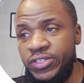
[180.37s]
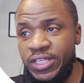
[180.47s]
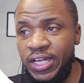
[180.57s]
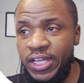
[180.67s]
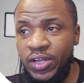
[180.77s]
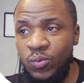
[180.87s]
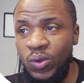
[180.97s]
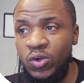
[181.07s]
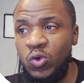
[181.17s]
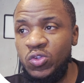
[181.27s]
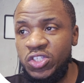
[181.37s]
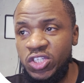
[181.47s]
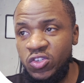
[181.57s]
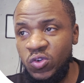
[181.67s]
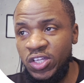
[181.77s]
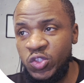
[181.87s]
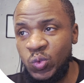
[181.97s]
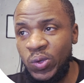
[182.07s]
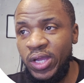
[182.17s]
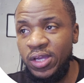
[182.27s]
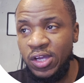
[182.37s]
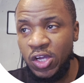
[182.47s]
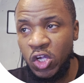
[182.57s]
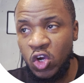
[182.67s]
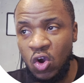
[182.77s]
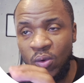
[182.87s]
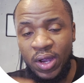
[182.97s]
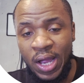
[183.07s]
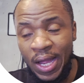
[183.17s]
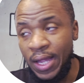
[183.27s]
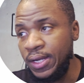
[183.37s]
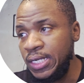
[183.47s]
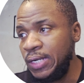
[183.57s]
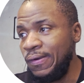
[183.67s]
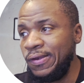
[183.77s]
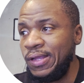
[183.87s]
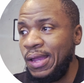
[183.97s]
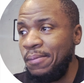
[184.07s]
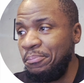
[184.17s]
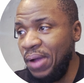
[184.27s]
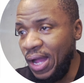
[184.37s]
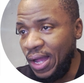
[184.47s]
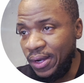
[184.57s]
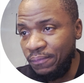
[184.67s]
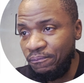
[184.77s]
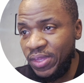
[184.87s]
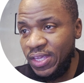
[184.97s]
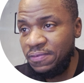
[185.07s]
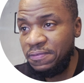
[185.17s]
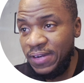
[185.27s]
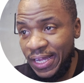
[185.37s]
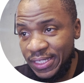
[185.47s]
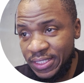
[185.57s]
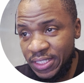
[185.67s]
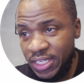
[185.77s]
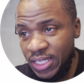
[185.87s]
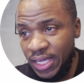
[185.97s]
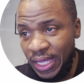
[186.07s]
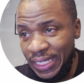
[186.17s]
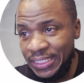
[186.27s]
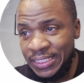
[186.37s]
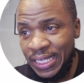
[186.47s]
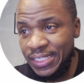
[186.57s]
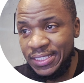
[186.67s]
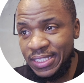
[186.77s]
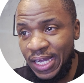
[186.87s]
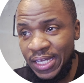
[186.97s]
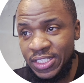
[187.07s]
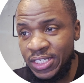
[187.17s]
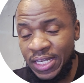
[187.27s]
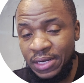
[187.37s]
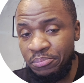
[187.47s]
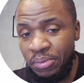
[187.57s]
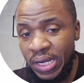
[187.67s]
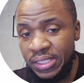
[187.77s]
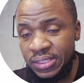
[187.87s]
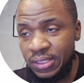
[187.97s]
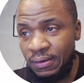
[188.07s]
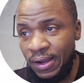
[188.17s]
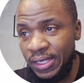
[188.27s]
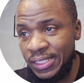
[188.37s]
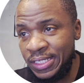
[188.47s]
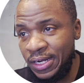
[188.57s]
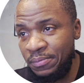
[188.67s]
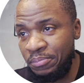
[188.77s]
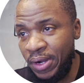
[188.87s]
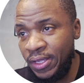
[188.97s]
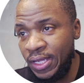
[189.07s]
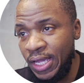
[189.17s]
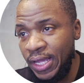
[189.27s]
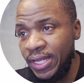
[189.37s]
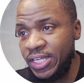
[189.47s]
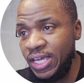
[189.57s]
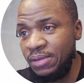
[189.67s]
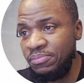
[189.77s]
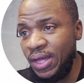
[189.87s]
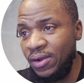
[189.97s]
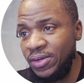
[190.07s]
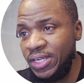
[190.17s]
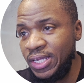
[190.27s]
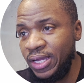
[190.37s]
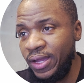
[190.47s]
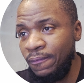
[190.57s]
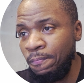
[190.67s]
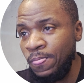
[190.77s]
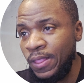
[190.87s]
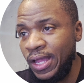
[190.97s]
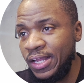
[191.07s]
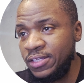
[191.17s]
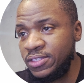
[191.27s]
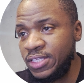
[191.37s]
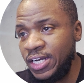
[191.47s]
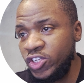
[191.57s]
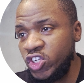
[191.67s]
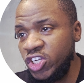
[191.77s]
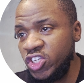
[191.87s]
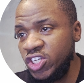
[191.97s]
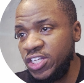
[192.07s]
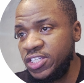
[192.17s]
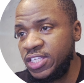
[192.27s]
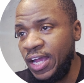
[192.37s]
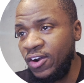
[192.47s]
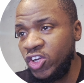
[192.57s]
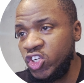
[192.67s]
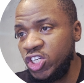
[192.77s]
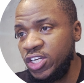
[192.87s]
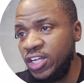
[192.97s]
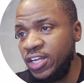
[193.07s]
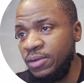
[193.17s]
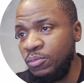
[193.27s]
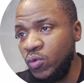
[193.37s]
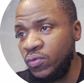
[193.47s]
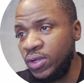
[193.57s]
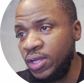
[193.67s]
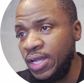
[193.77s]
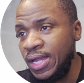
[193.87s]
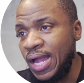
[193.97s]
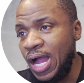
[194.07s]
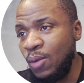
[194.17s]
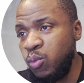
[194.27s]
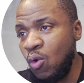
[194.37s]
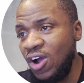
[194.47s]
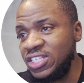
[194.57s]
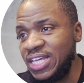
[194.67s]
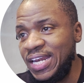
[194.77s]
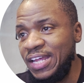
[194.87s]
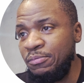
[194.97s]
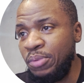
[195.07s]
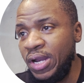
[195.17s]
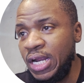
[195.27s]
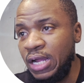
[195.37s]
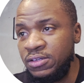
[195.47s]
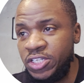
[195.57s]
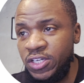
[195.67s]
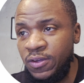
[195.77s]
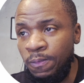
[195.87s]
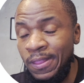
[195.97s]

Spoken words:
that it will continue its way going high, right? But if like here, it didn't touch, it didn't break, right? It didn't break, it came down here and then started changing its direction and then moving upwards and then break out here.